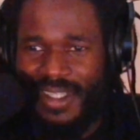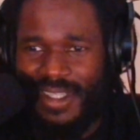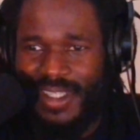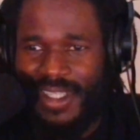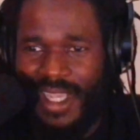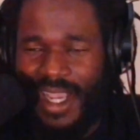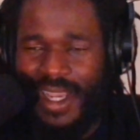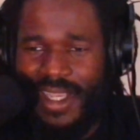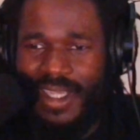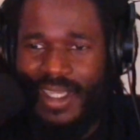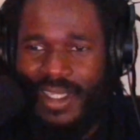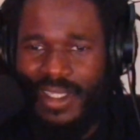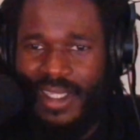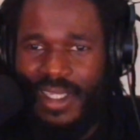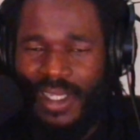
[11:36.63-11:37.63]
See how
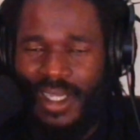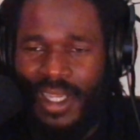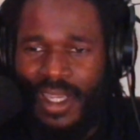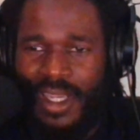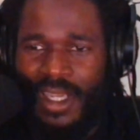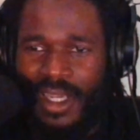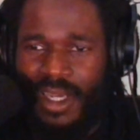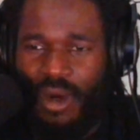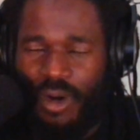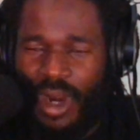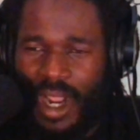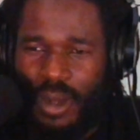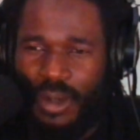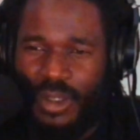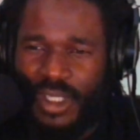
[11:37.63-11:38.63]
easy or
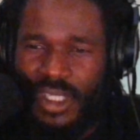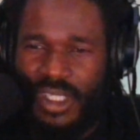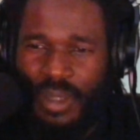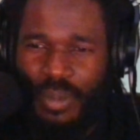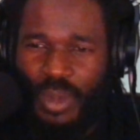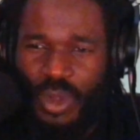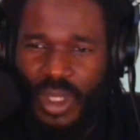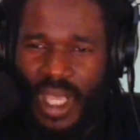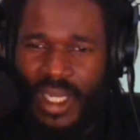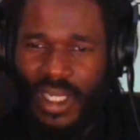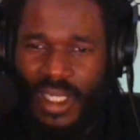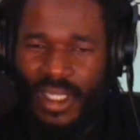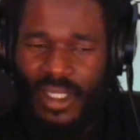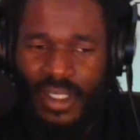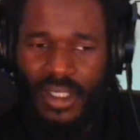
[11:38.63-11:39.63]
how simple that
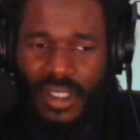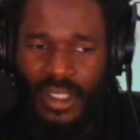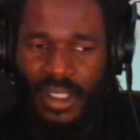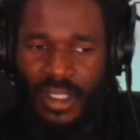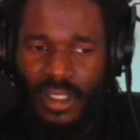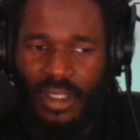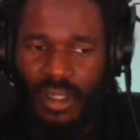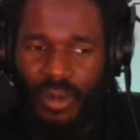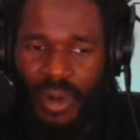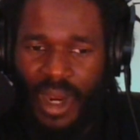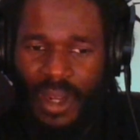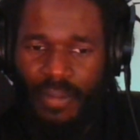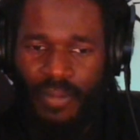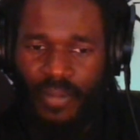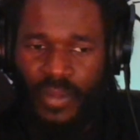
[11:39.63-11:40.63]
is? All
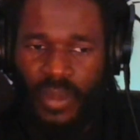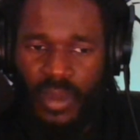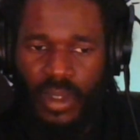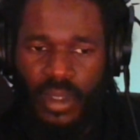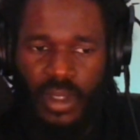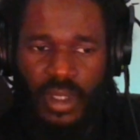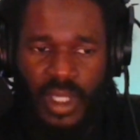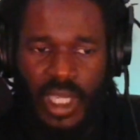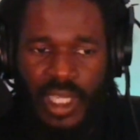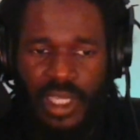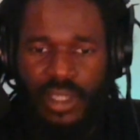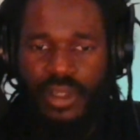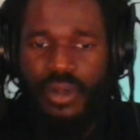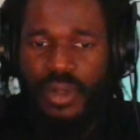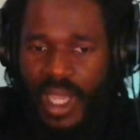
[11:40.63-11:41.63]
right. Can
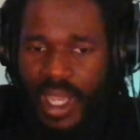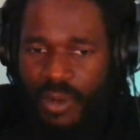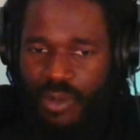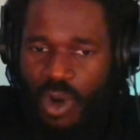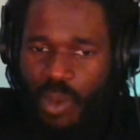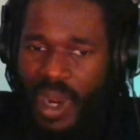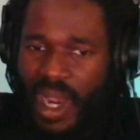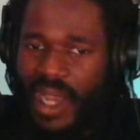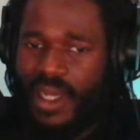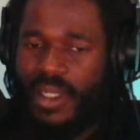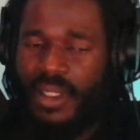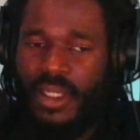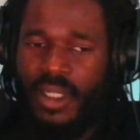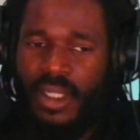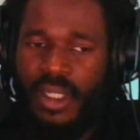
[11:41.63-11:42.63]
you do that, robot?
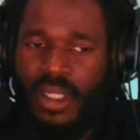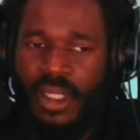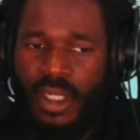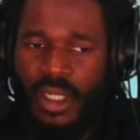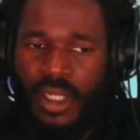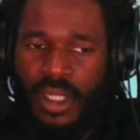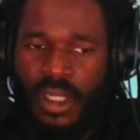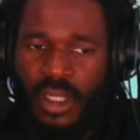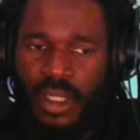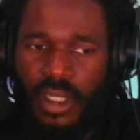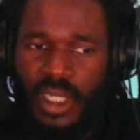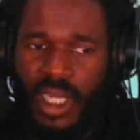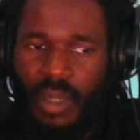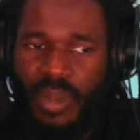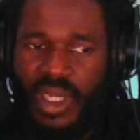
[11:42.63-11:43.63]

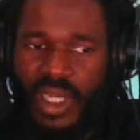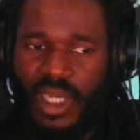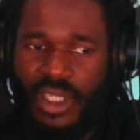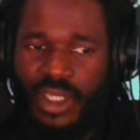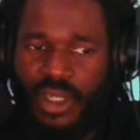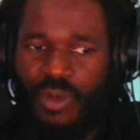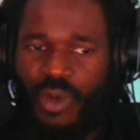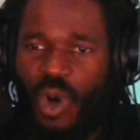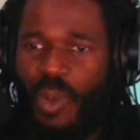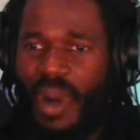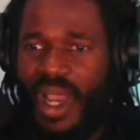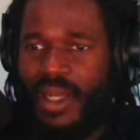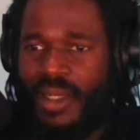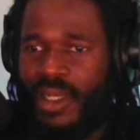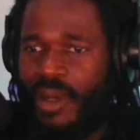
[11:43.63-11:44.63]
That'd be nice to your
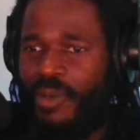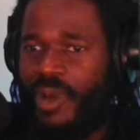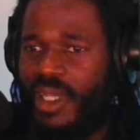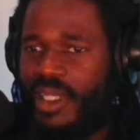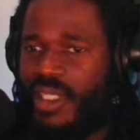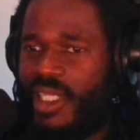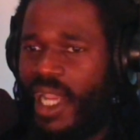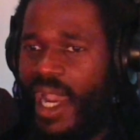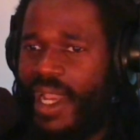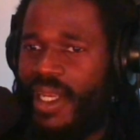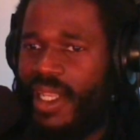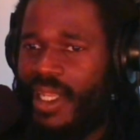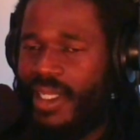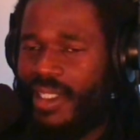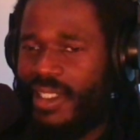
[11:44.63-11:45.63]
robot. That way
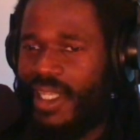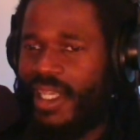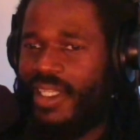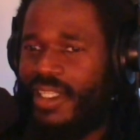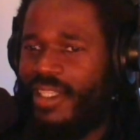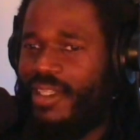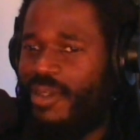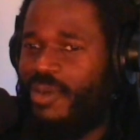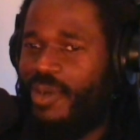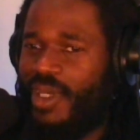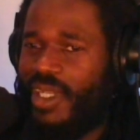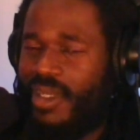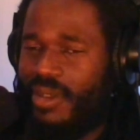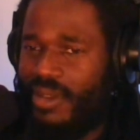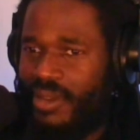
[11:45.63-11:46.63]
Skynet is nice to you when
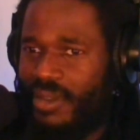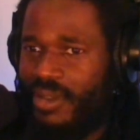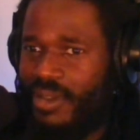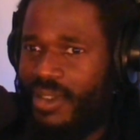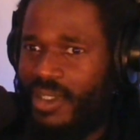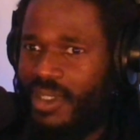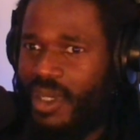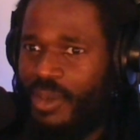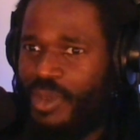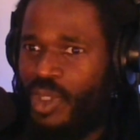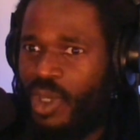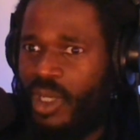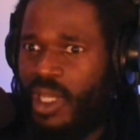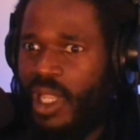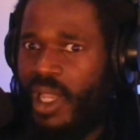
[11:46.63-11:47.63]
it comes
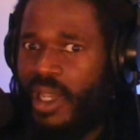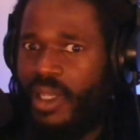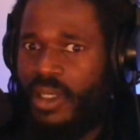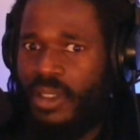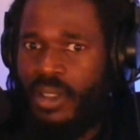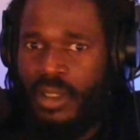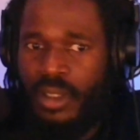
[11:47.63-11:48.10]
online.